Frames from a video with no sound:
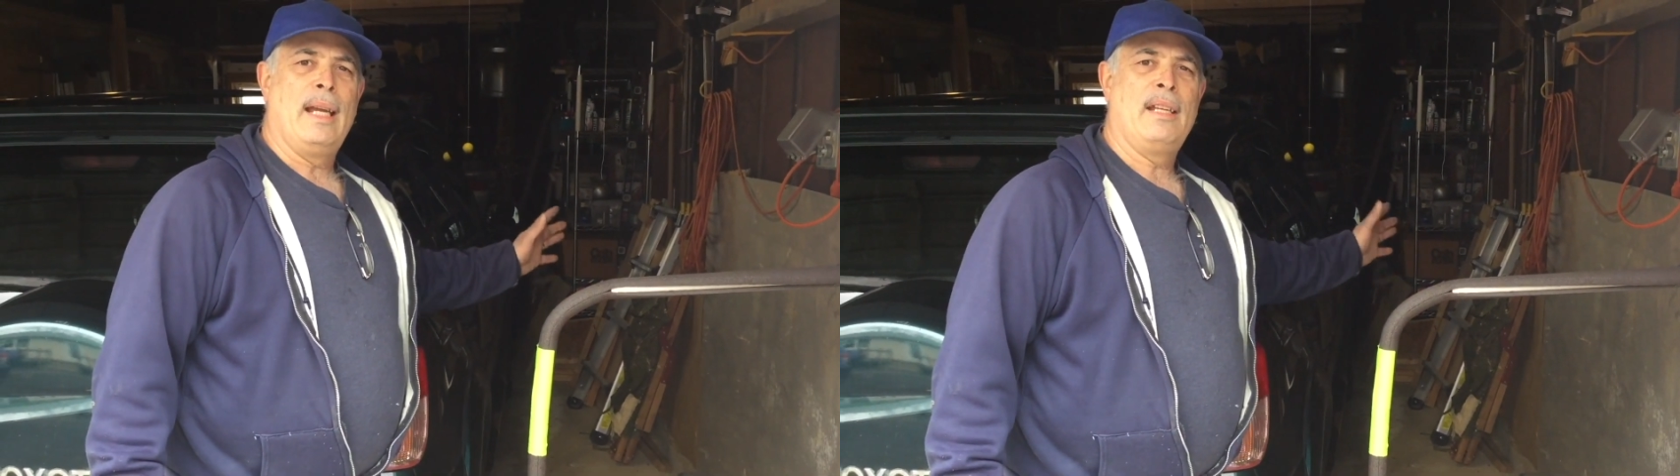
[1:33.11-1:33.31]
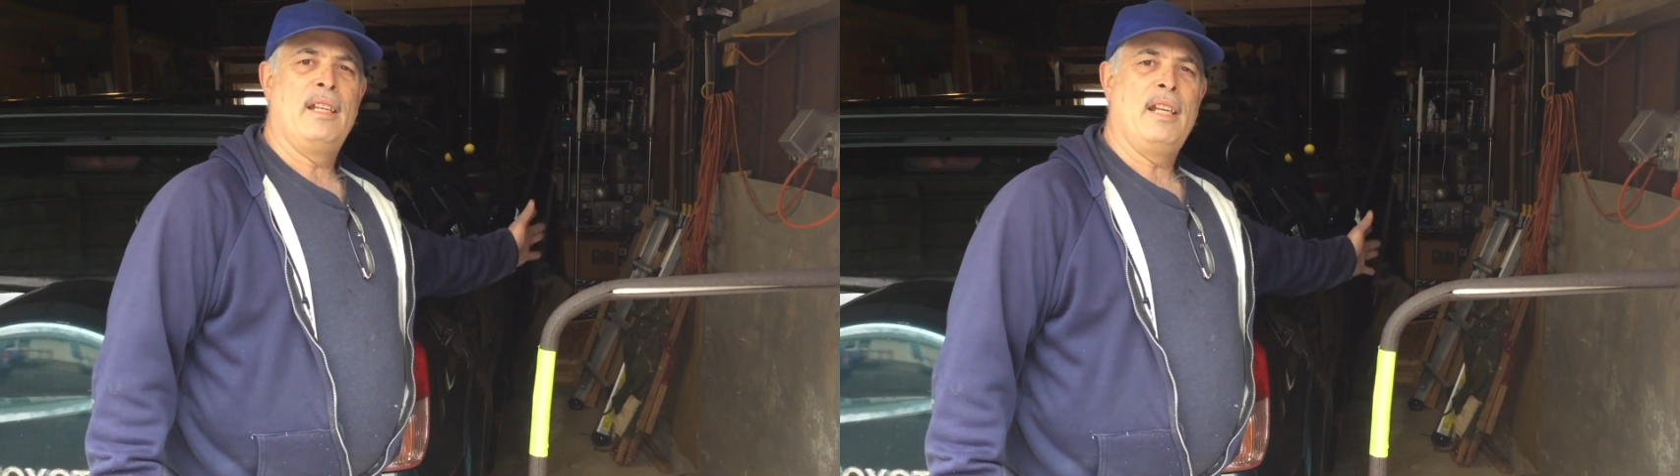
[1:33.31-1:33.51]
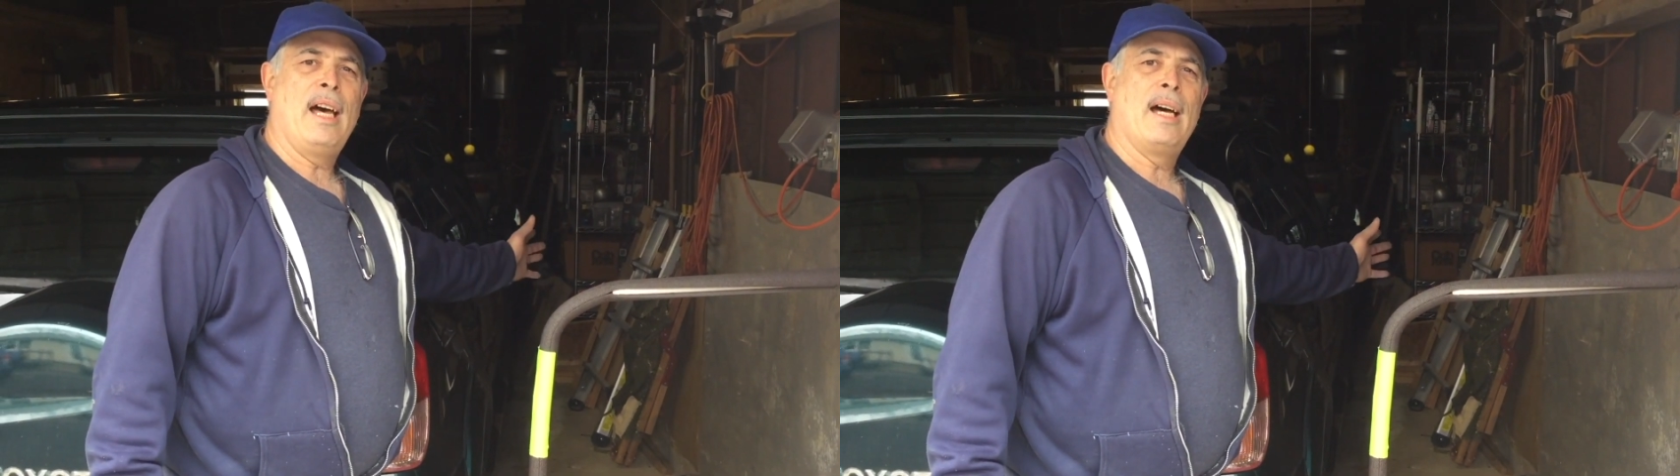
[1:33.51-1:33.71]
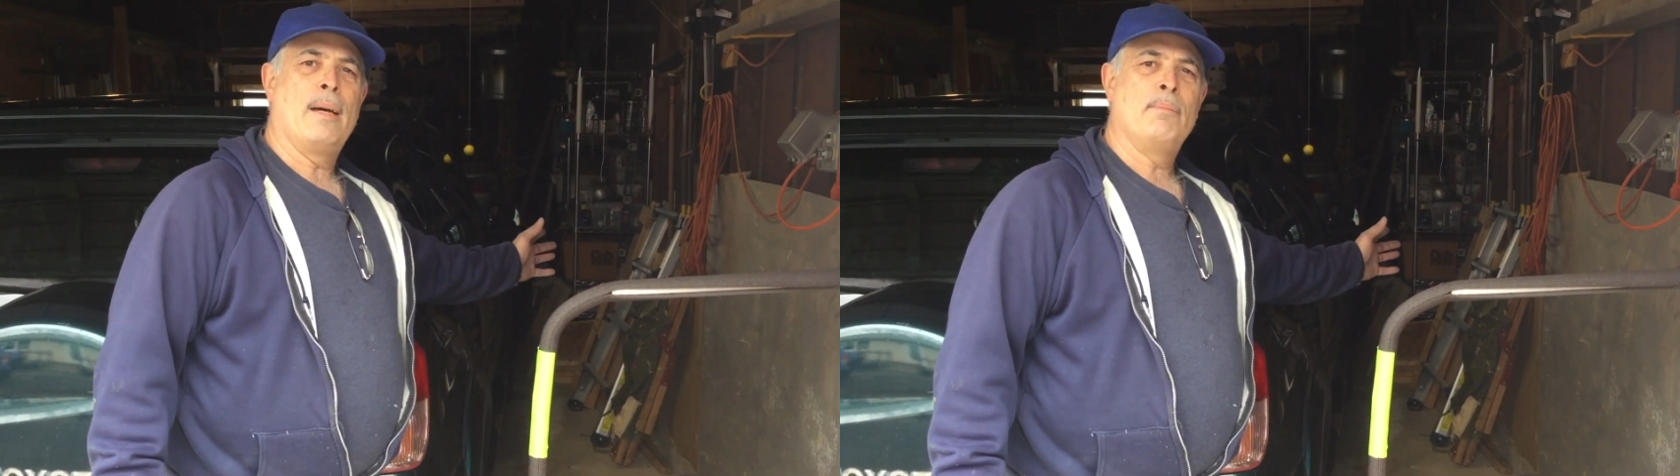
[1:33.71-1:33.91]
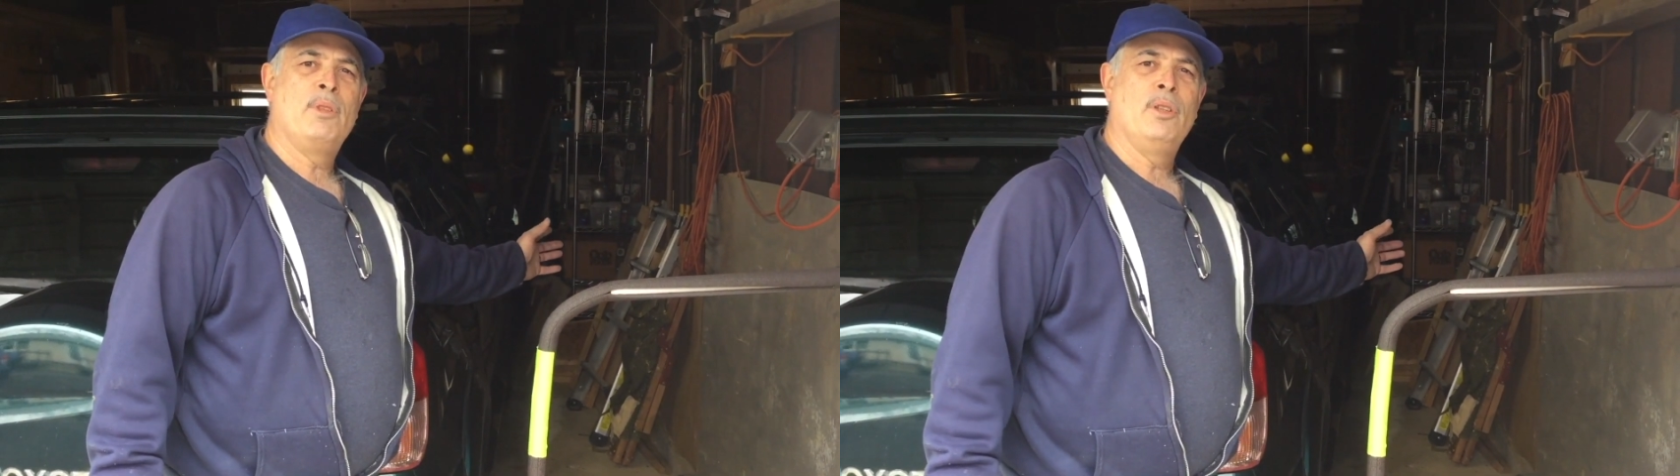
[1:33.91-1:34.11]
And the
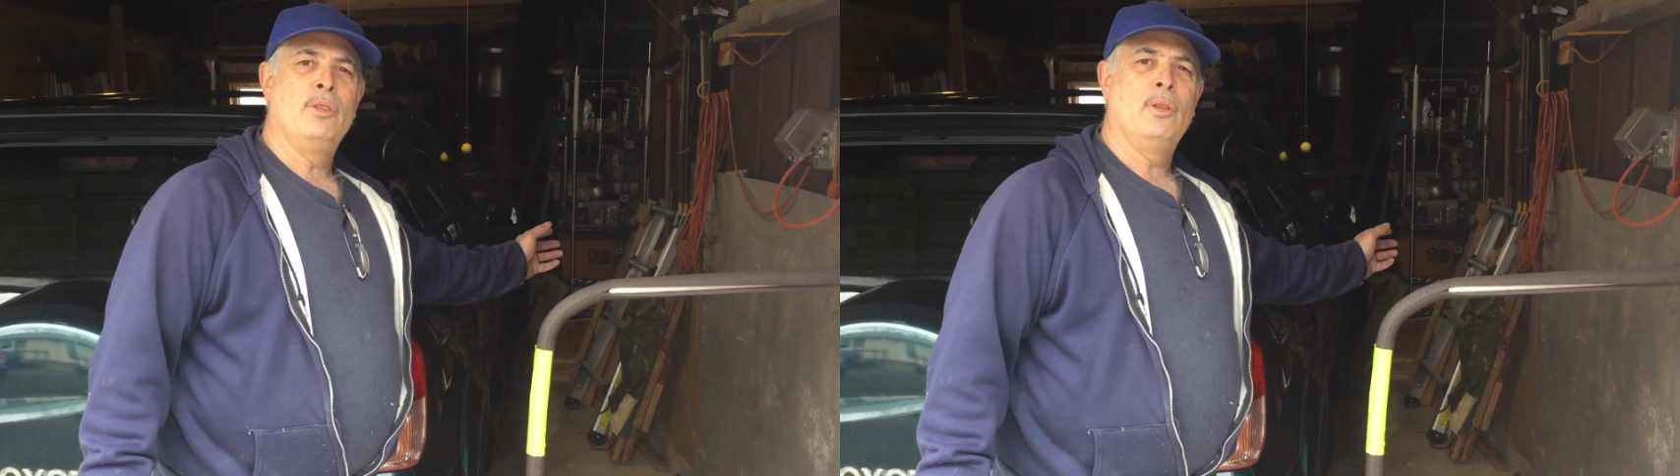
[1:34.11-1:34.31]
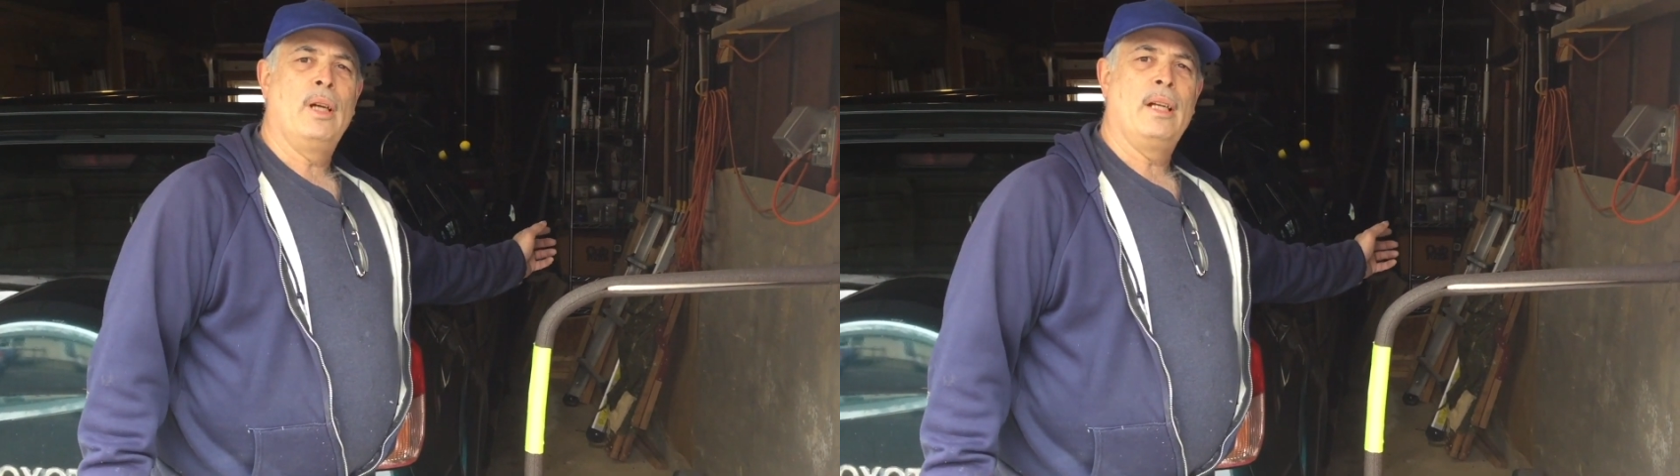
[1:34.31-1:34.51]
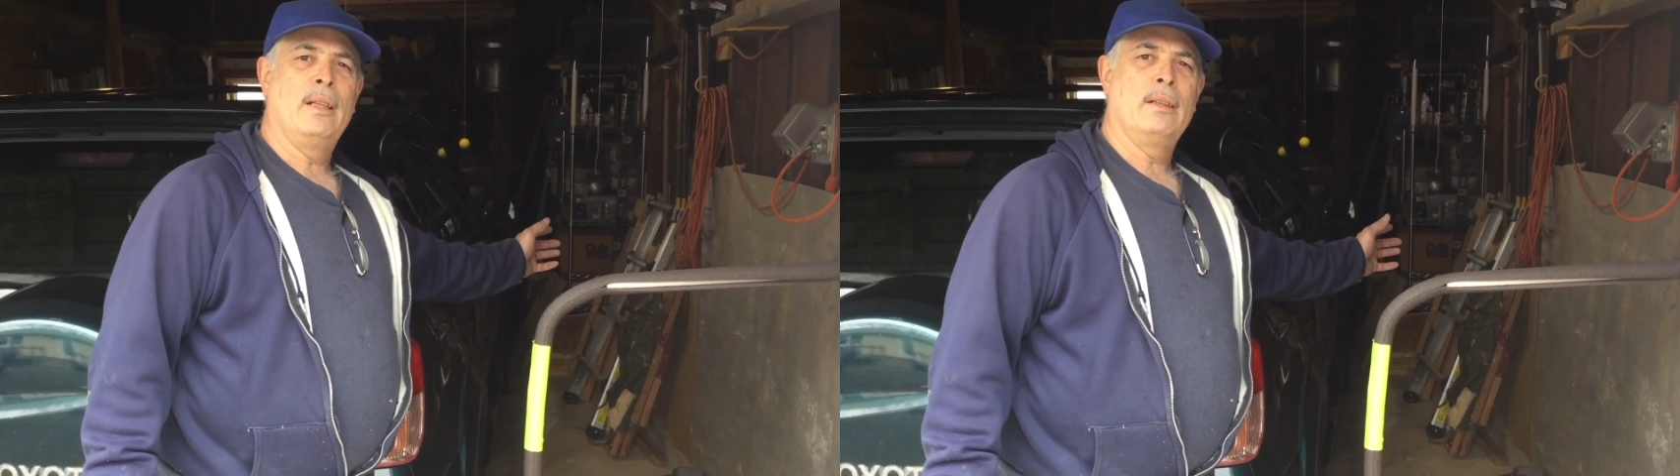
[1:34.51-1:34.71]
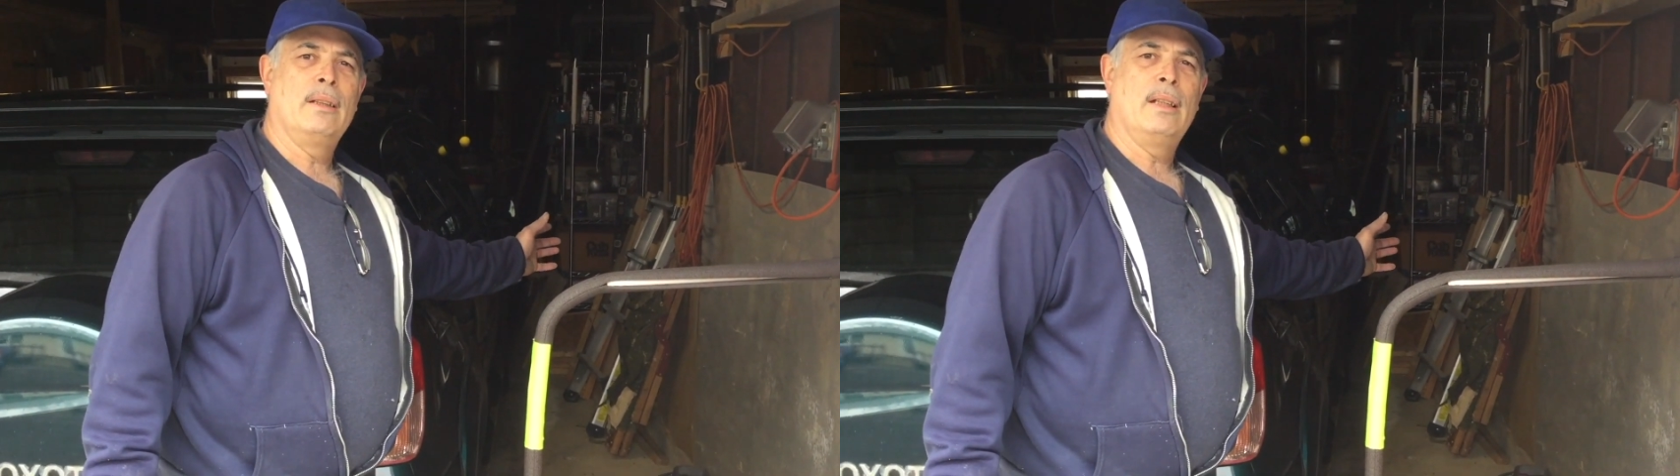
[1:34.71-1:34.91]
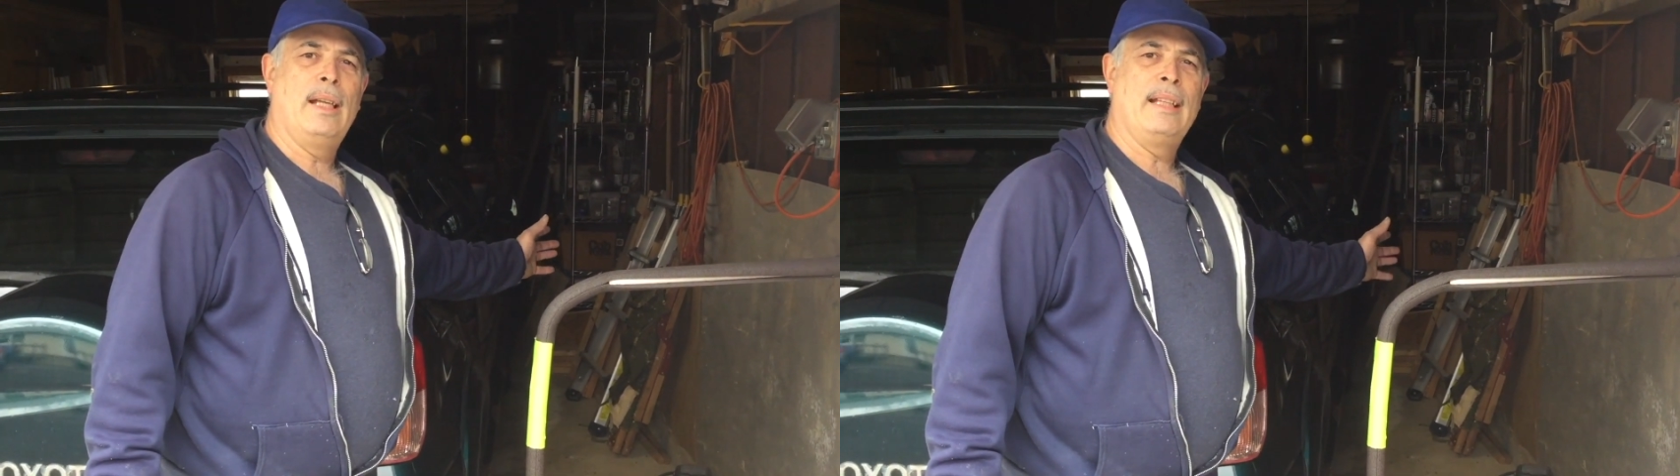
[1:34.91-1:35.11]
knob
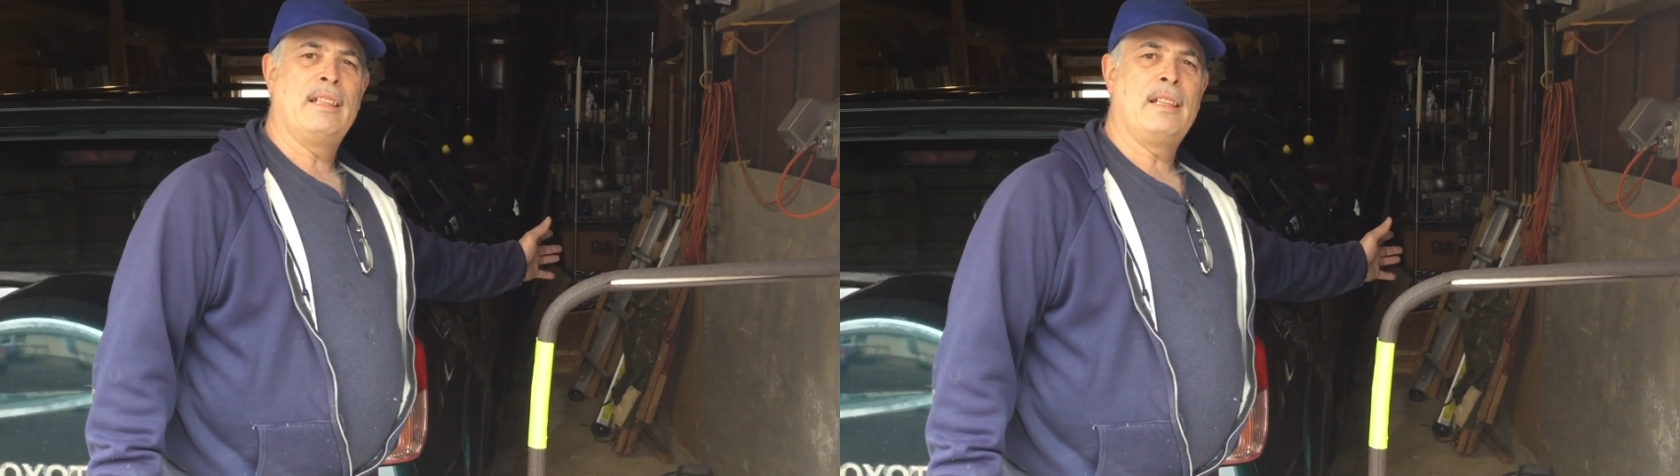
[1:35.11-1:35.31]
at